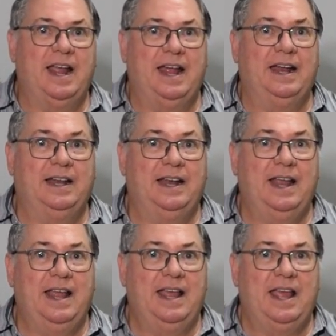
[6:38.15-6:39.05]
and
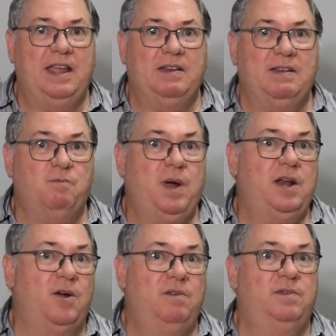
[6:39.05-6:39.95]
it
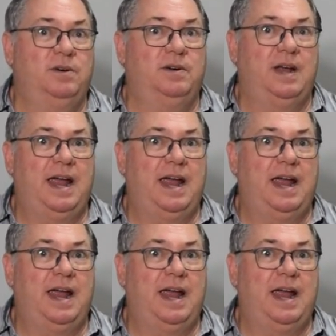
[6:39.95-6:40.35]
went over